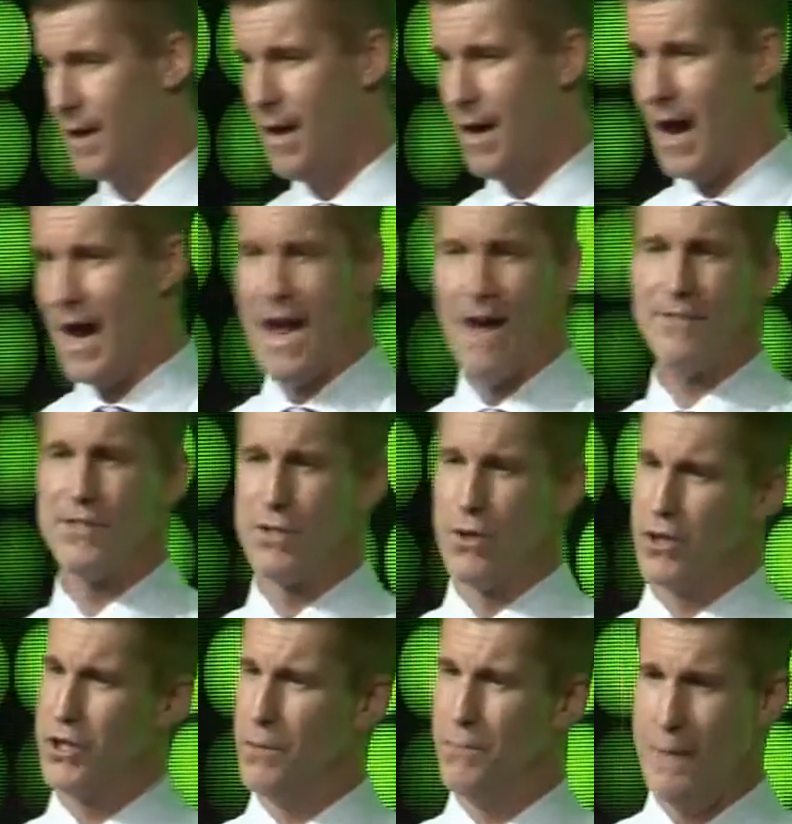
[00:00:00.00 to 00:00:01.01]
I have
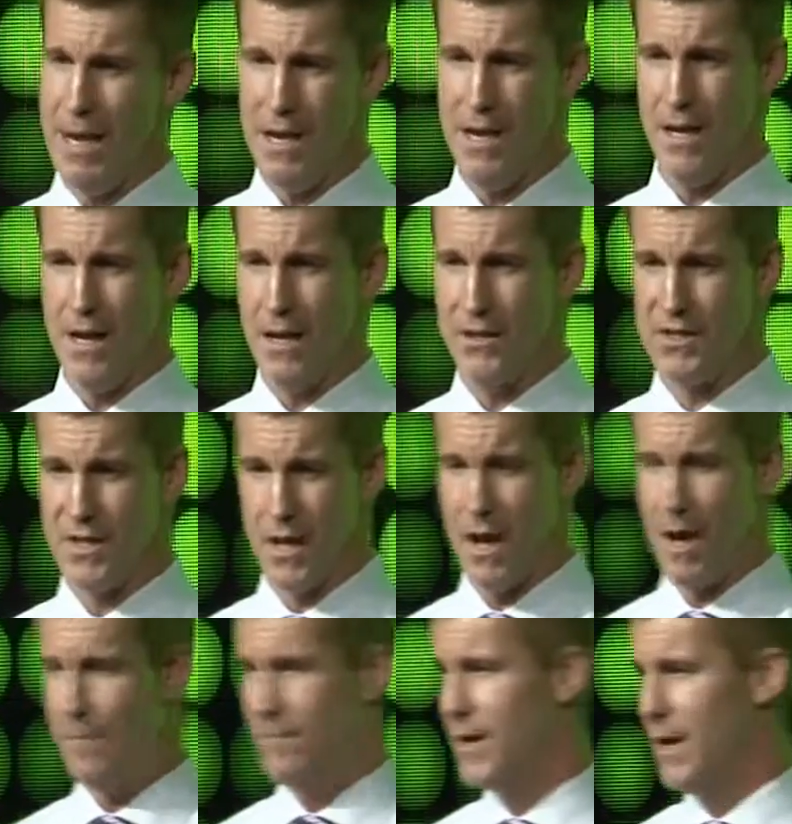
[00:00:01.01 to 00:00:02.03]
social media now set
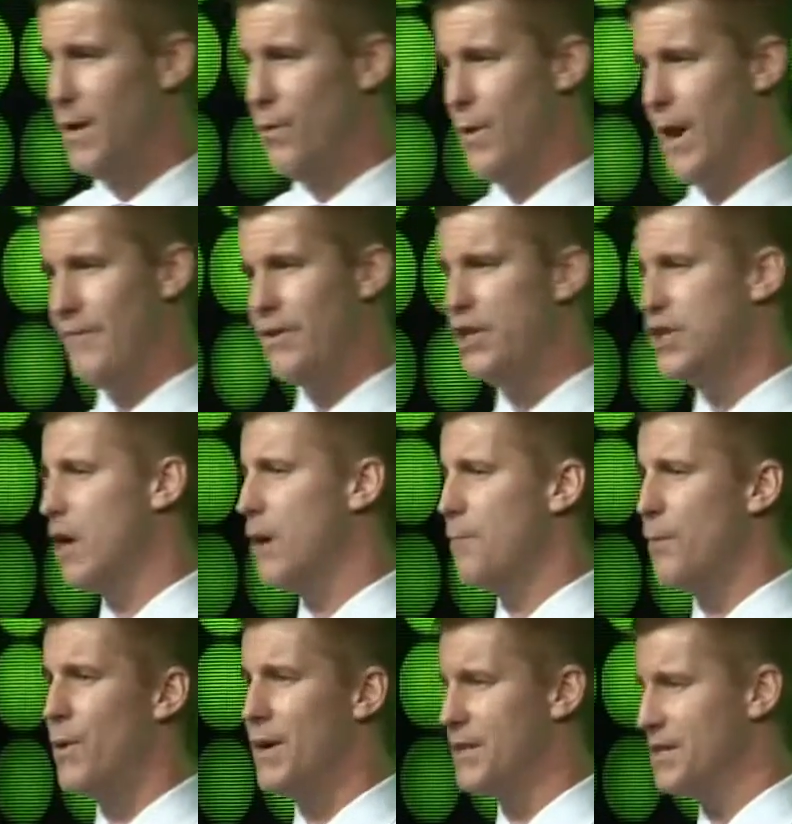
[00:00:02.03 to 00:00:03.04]
up. We have a
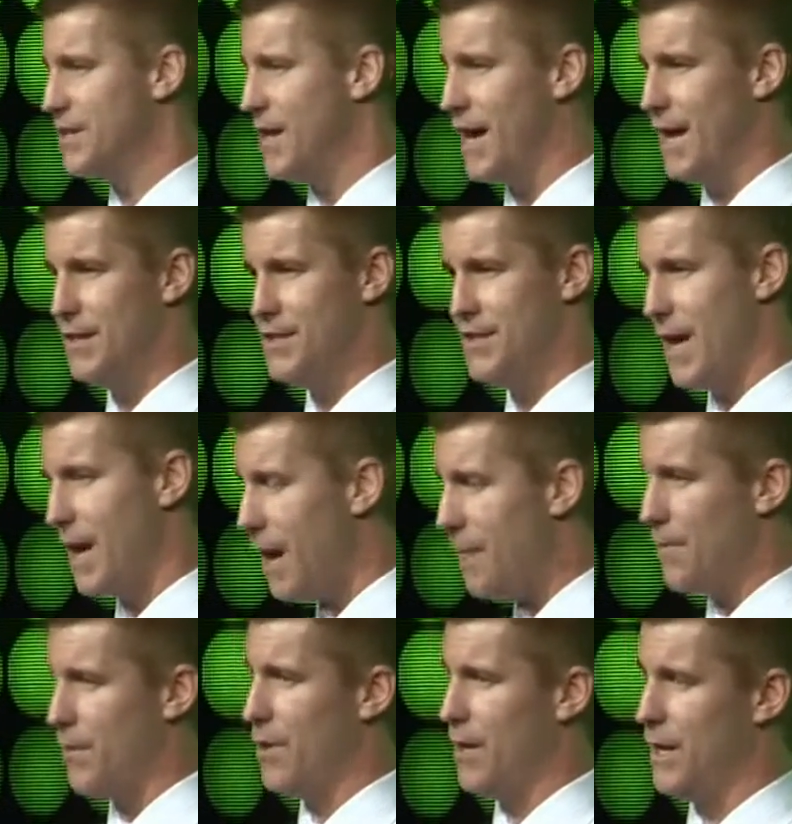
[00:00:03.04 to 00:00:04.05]
SharePoint site set
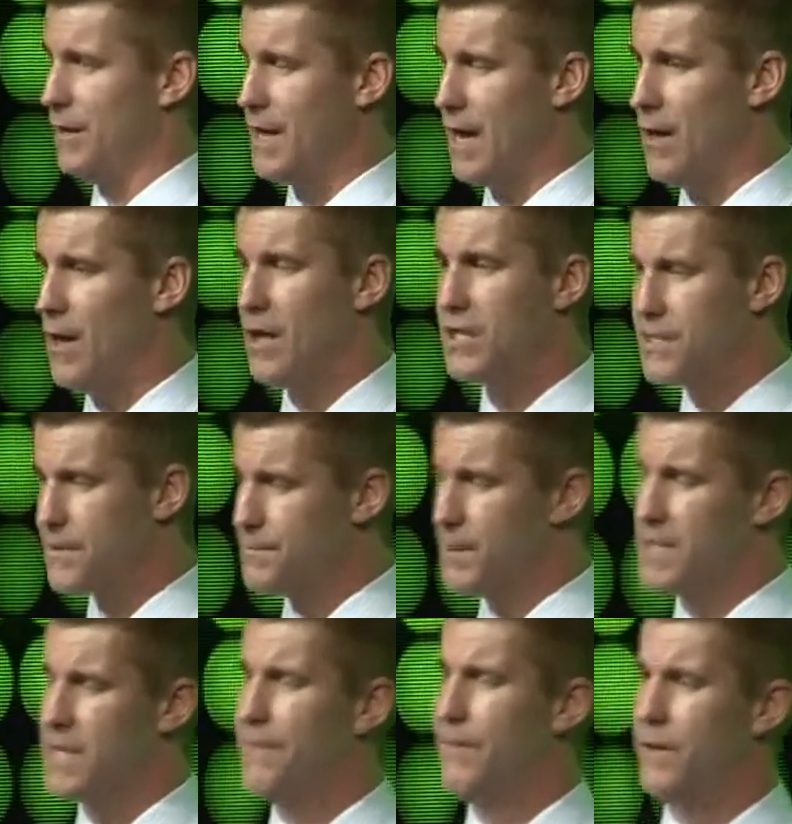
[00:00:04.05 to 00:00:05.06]
up in Kellogg
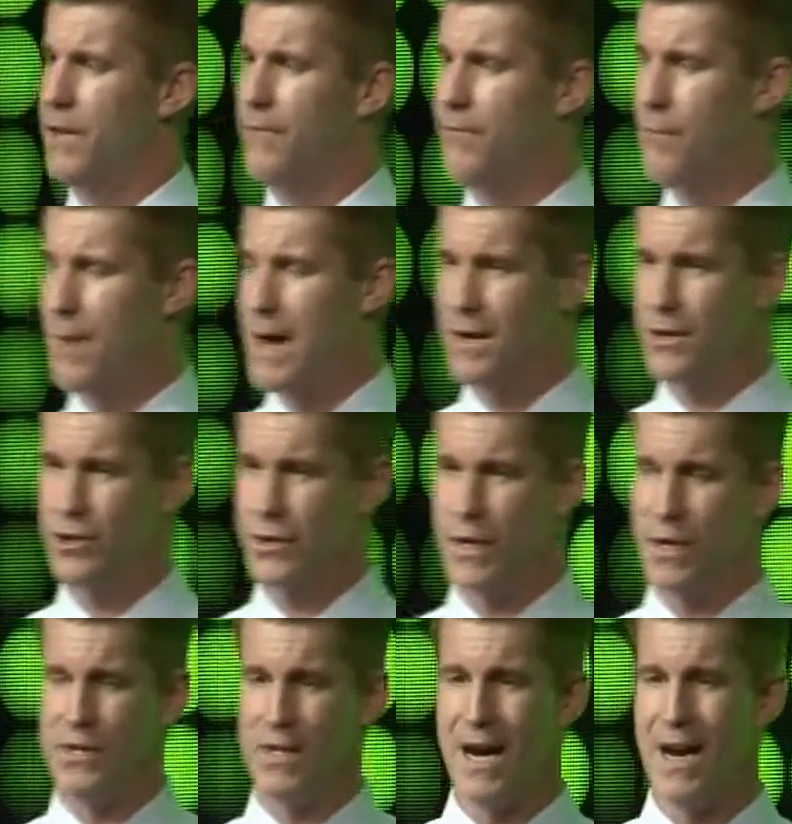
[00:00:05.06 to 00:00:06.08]
specifically for
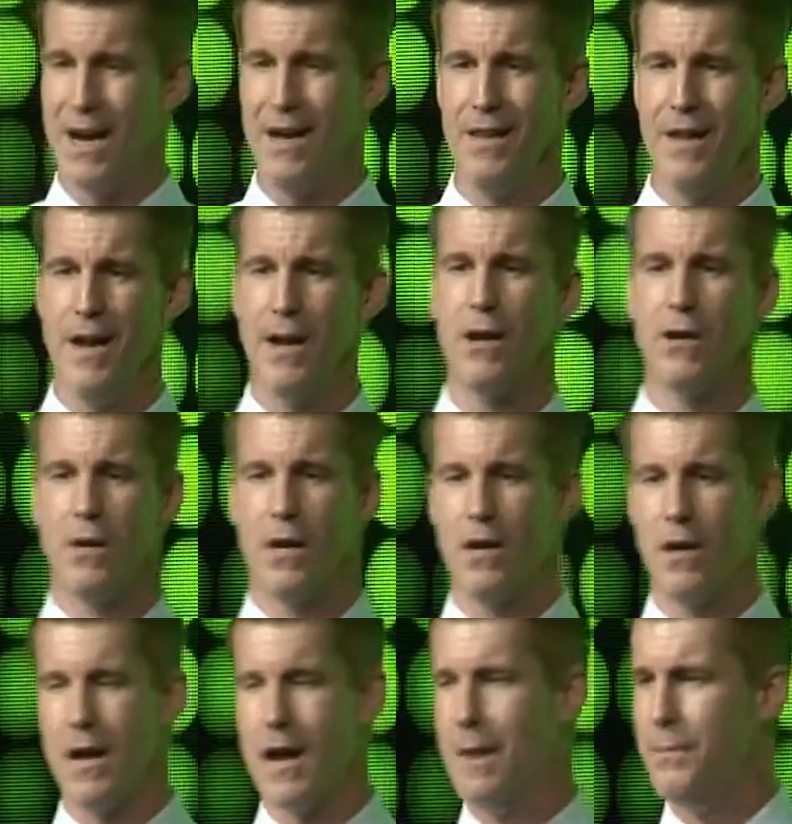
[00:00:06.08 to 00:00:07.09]
monitoring to highlight our
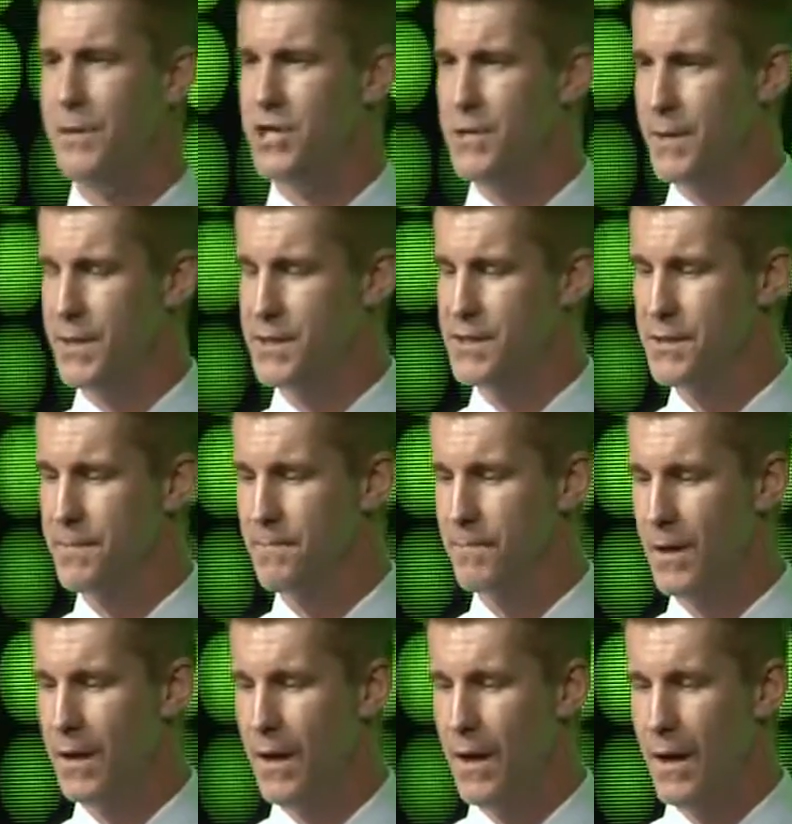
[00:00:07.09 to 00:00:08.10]
accomplishments.
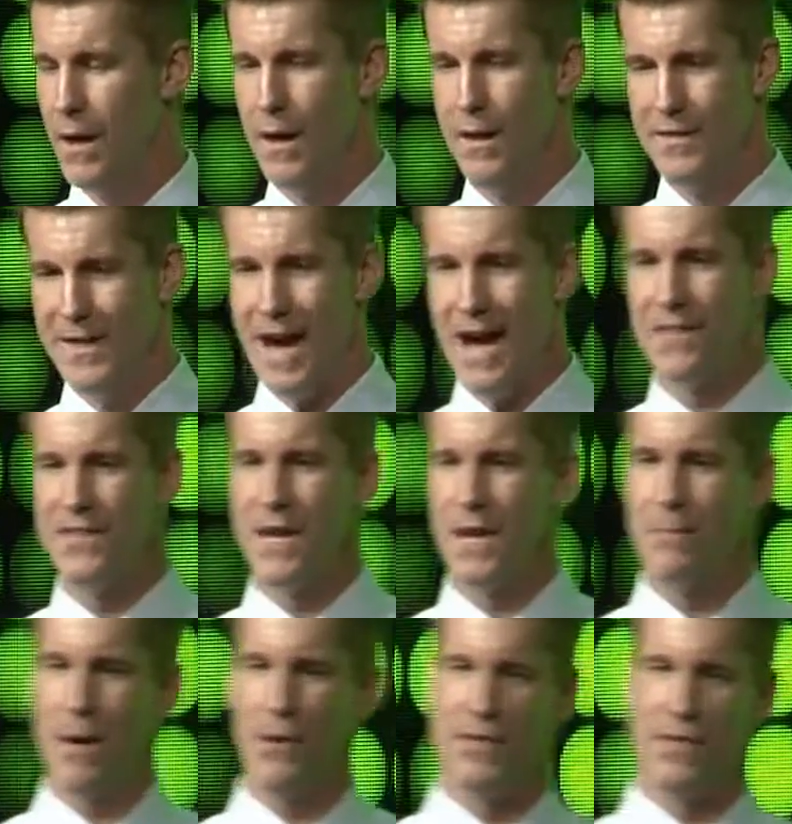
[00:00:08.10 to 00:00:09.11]
The odd thing
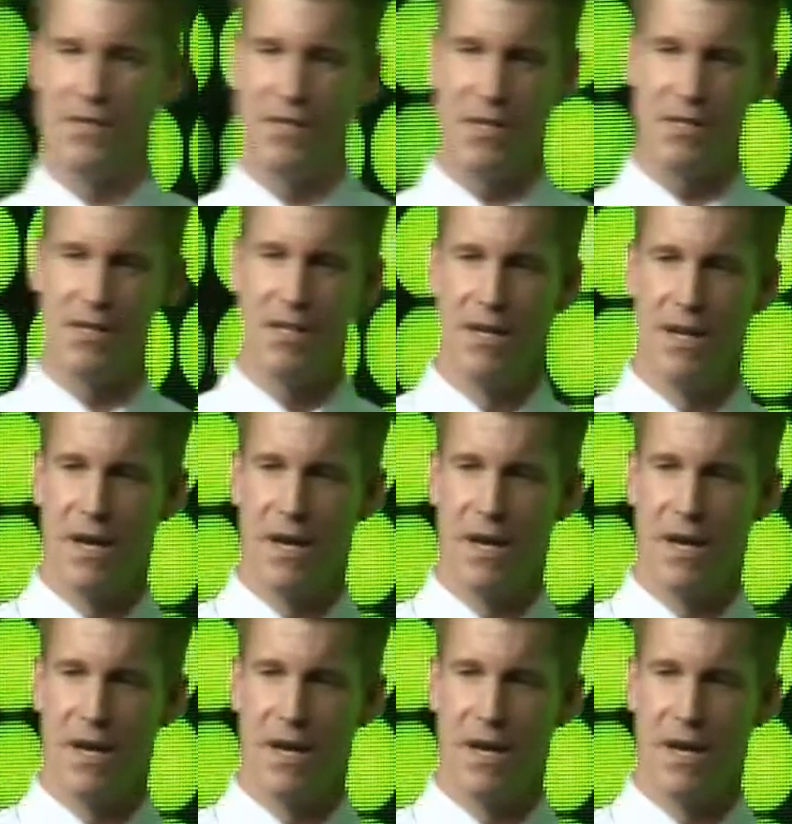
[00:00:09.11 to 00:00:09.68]
about this is